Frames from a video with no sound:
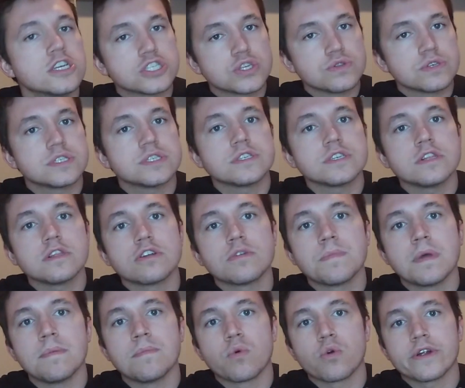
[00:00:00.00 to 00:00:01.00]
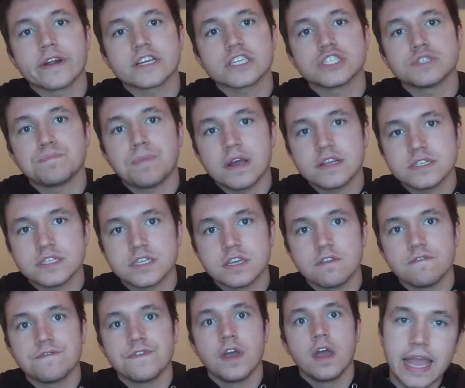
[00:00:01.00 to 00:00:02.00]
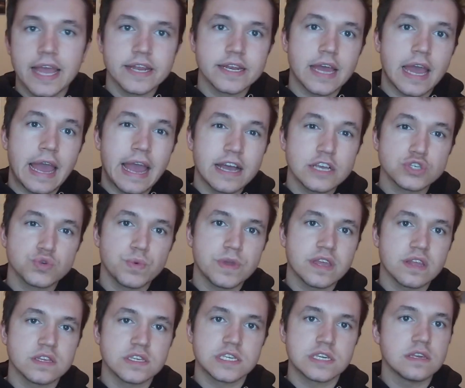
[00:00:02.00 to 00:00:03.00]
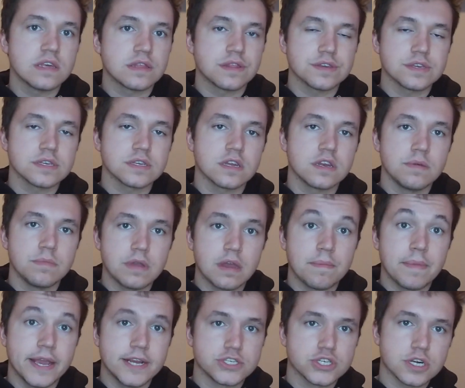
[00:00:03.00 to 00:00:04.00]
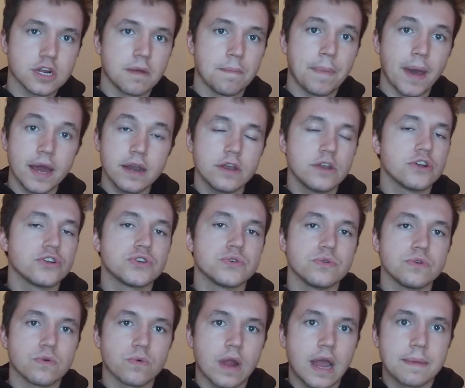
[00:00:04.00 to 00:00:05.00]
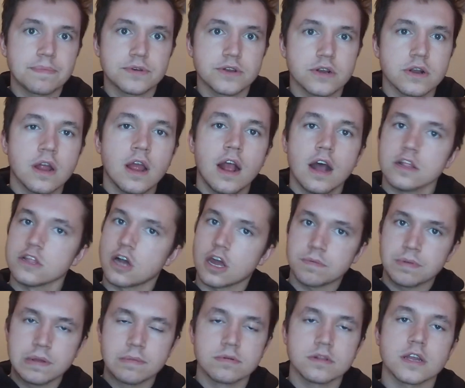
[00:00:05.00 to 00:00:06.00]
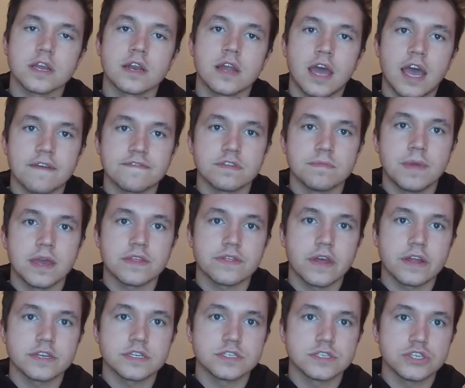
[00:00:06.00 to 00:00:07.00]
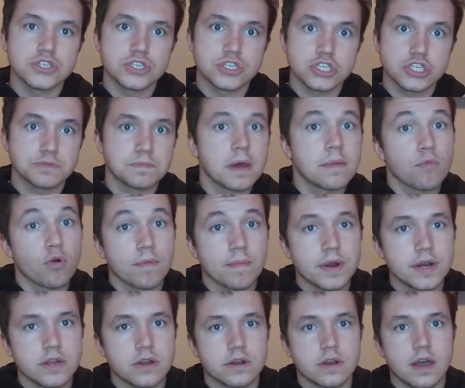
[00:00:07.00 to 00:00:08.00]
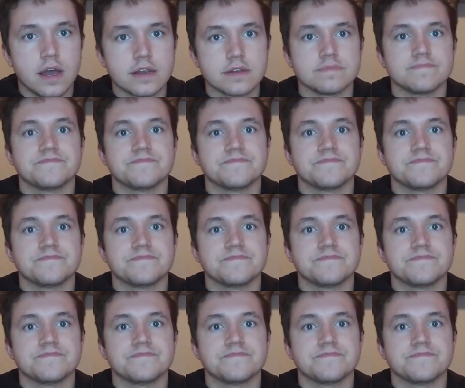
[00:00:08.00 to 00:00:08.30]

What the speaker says: so this is a little bit more expensive, and as we can see that this is going to be a major competitor to the Raptor, a lot of people are going to have to make that decision to spend more money or not.